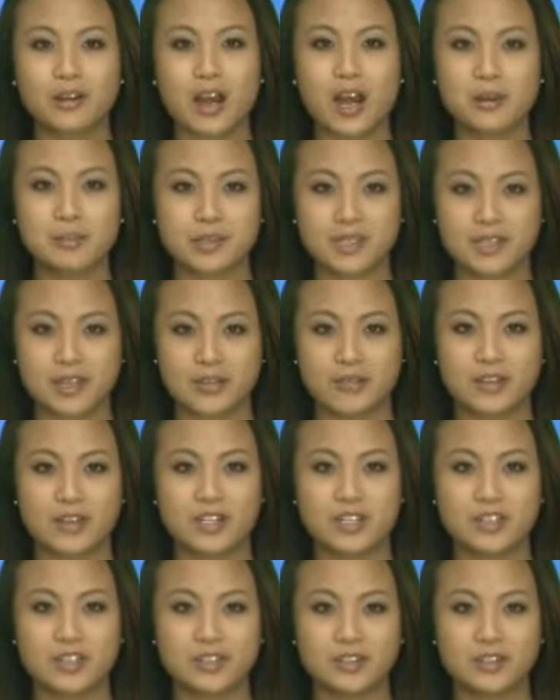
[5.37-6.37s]
I'm
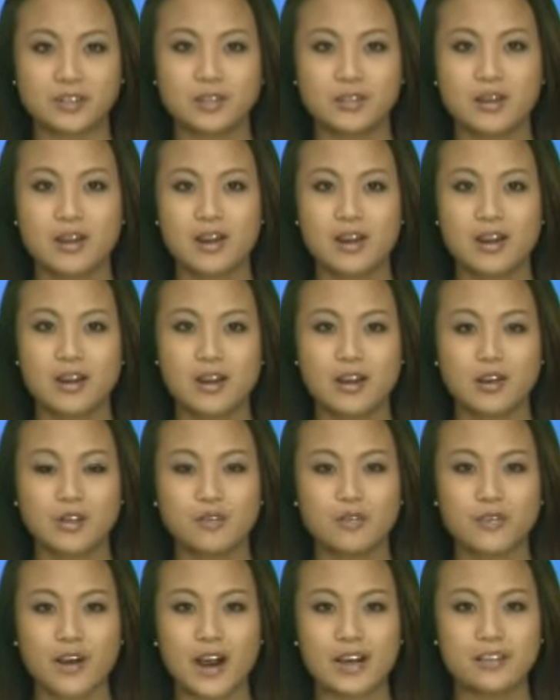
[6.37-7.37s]
Stephanie Hsu.
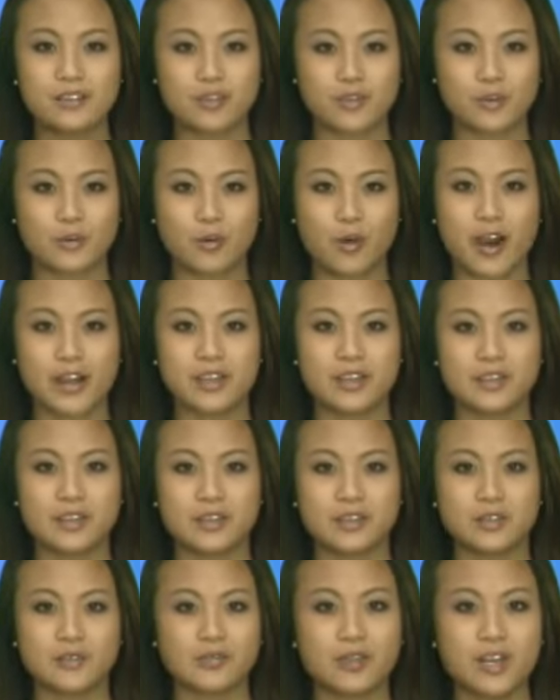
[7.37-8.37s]
Pfizer widened
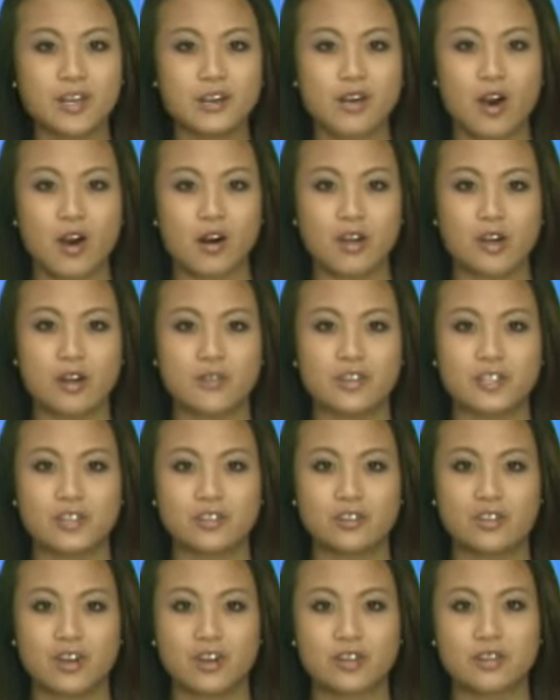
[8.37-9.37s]
its recall of its
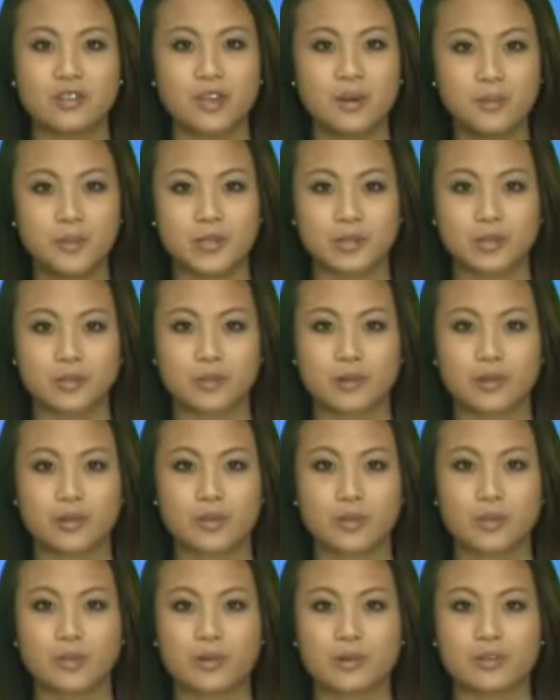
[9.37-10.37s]
drug Lipitor,
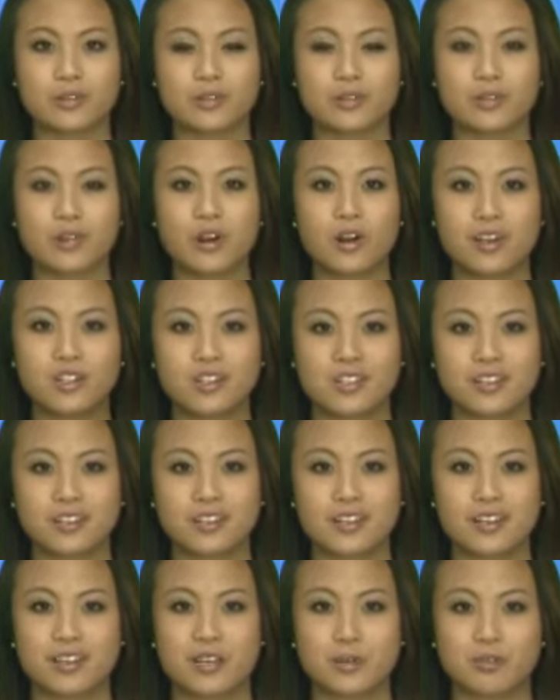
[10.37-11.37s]
the world's largest
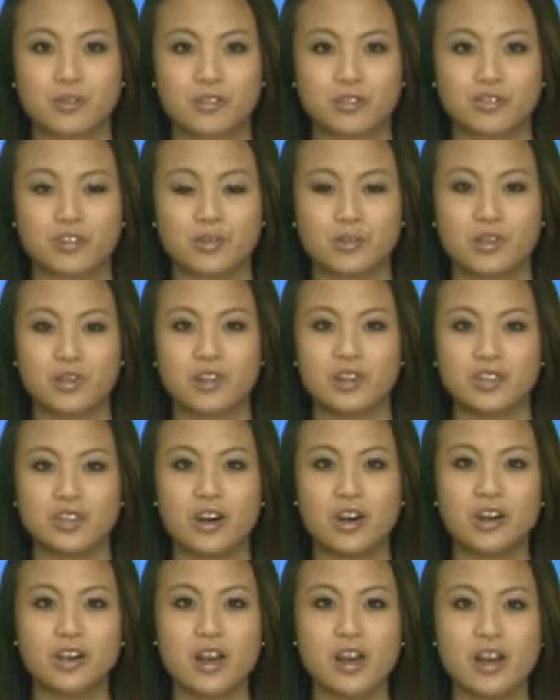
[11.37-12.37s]
selling prescription
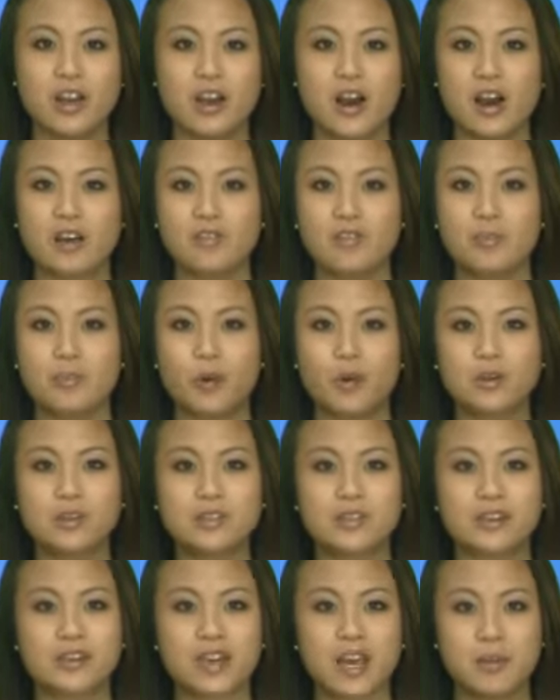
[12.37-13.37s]
drug, on reports
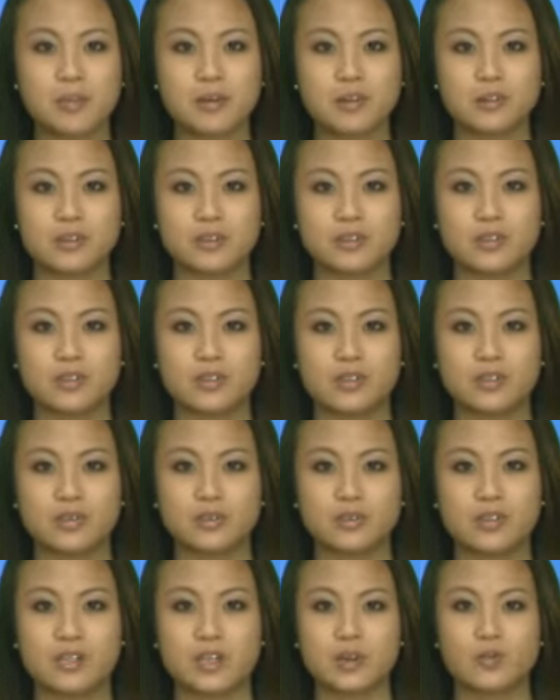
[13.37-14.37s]
that chemicals
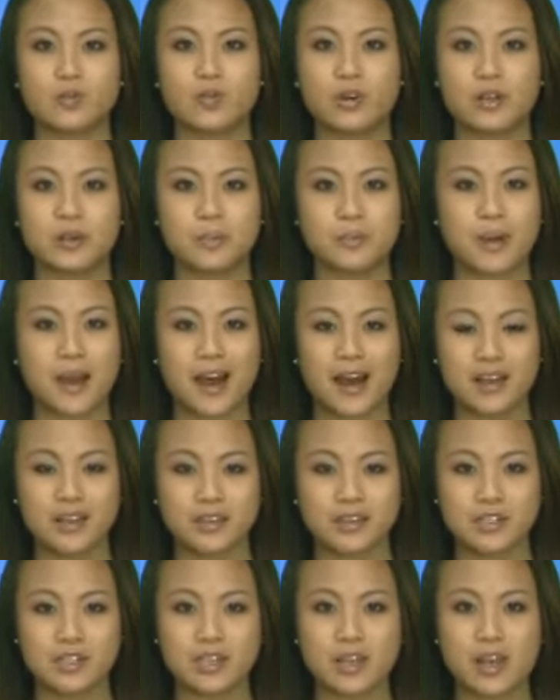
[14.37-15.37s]
used in wooden
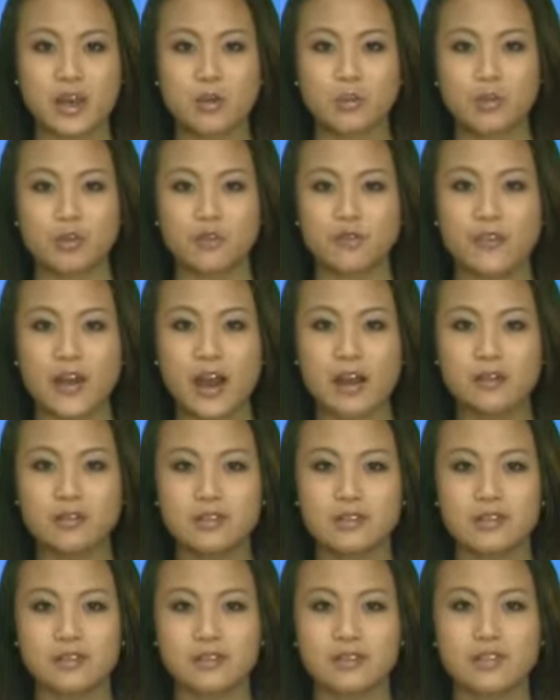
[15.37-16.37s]
pallets were found
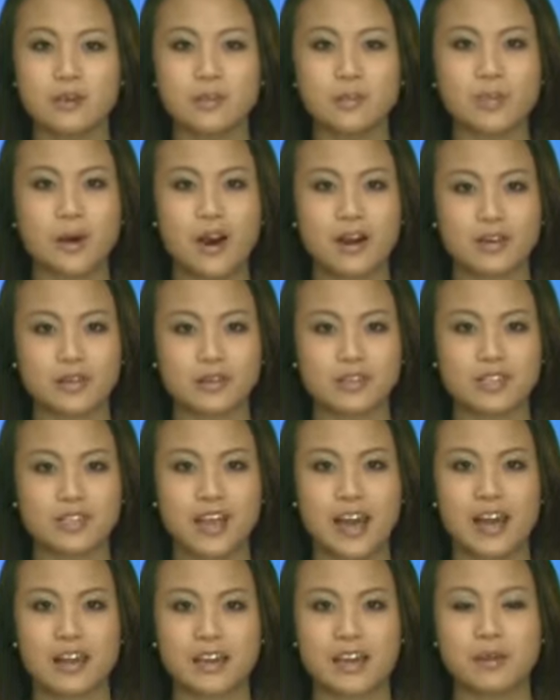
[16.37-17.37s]
in some bottles and
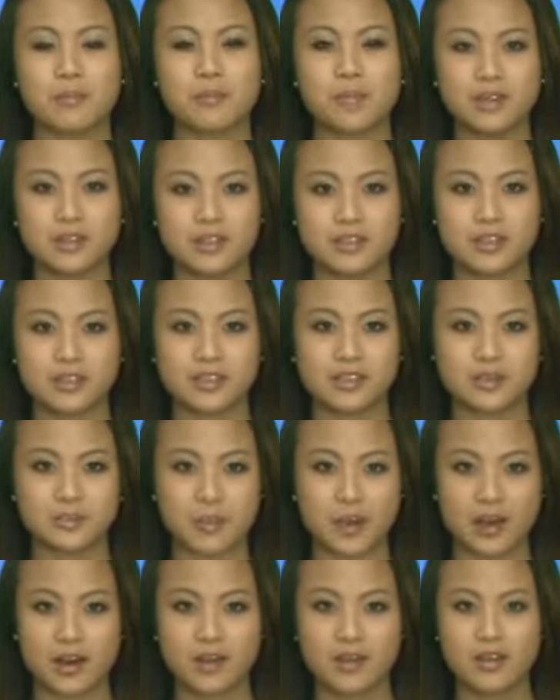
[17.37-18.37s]
had a musty
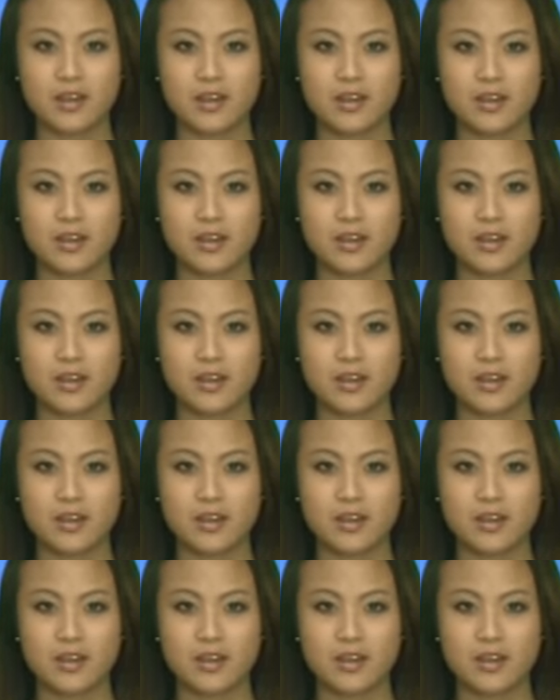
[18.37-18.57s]
smell.